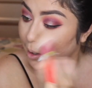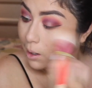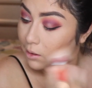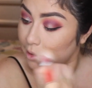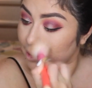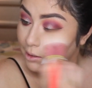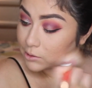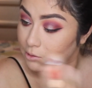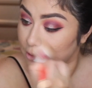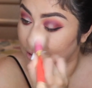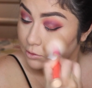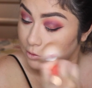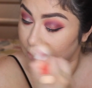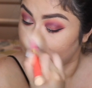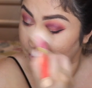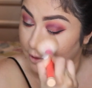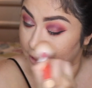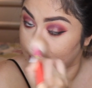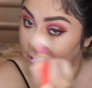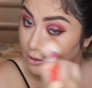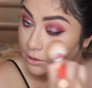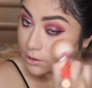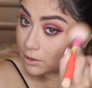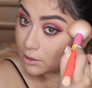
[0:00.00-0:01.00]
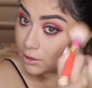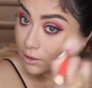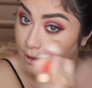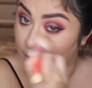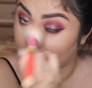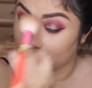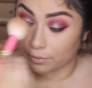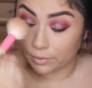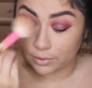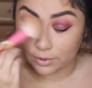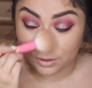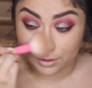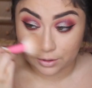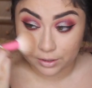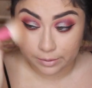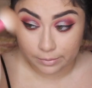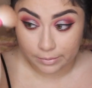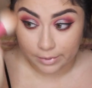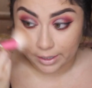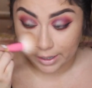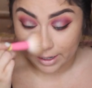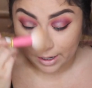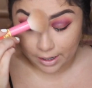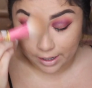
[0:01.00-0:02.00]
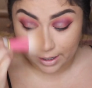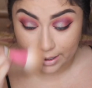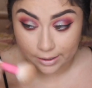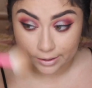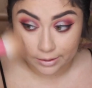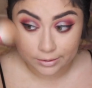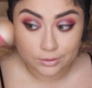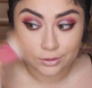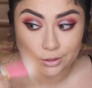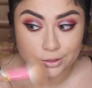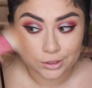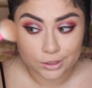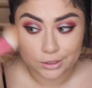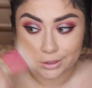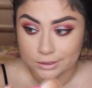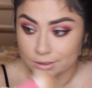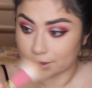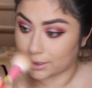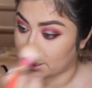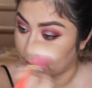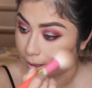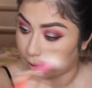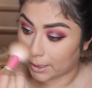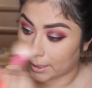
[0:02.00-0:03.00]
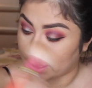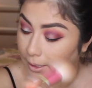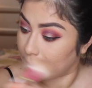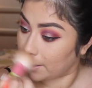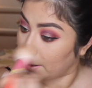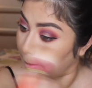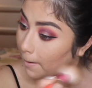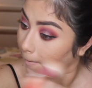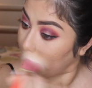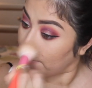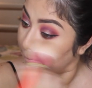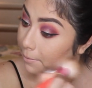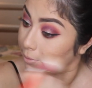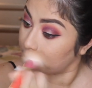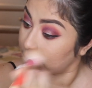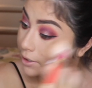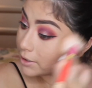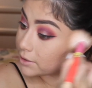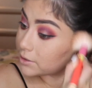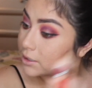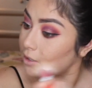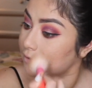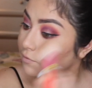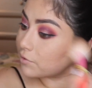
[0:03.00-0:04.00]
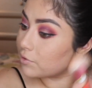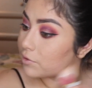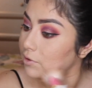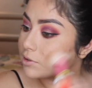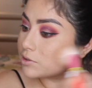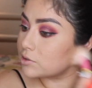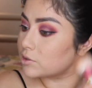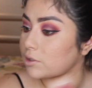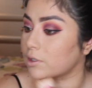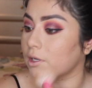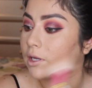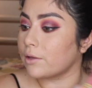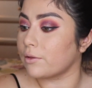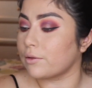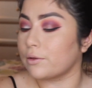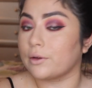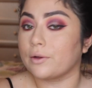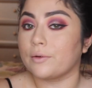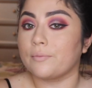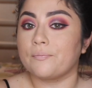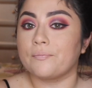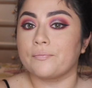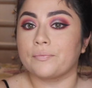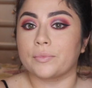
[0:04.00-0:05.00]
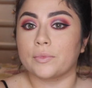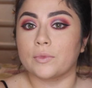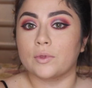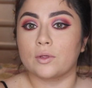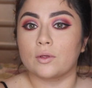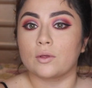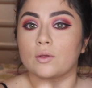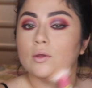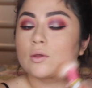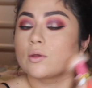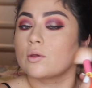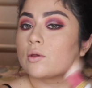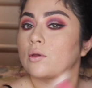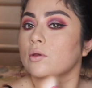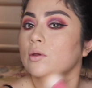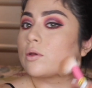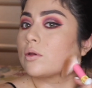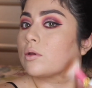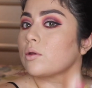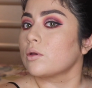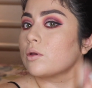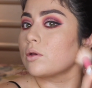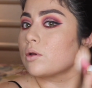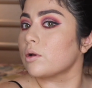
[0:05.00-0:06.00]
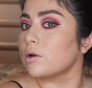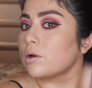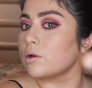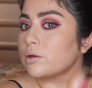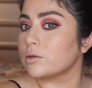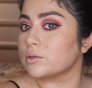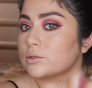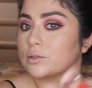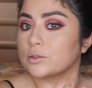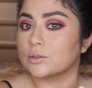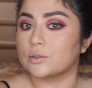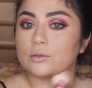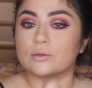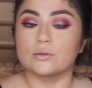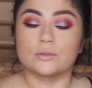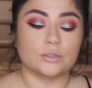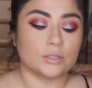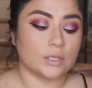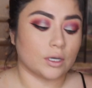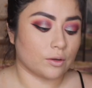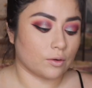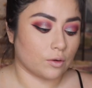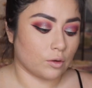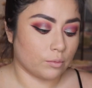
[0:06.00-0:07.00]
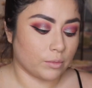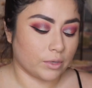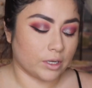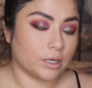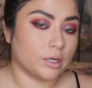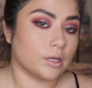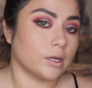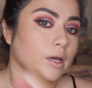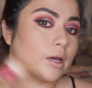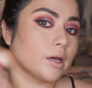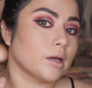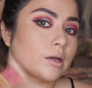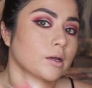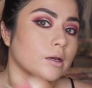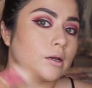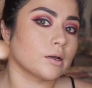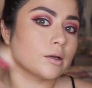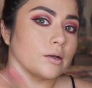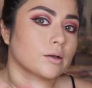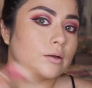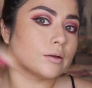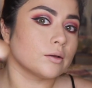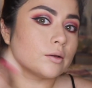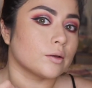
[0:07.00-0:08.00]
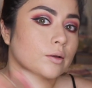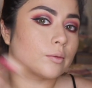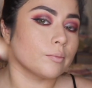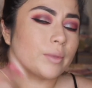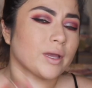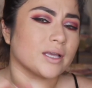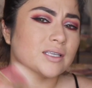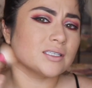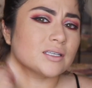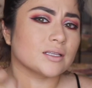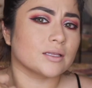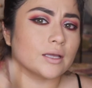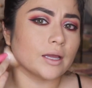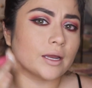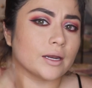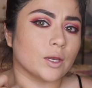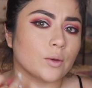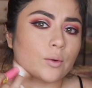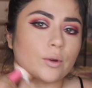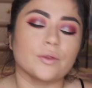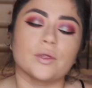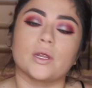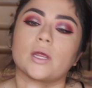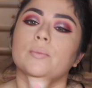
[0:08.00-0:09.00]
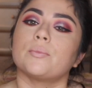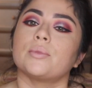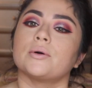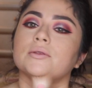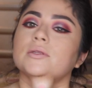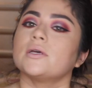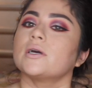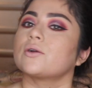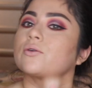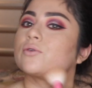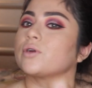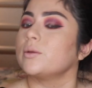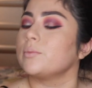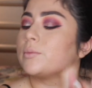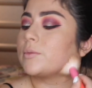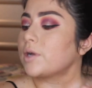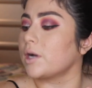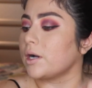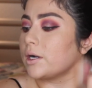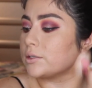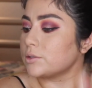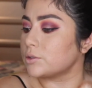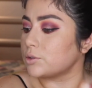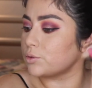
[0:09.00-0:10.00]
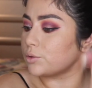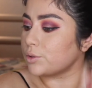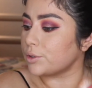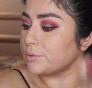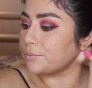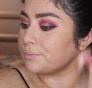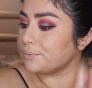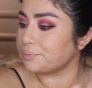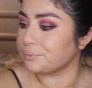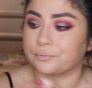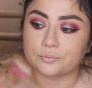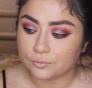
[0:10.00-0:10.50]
I like to also place a little bit under my eye just to like blend everything together. I also go down on my neck. Basically anywhere that I put that cream contour.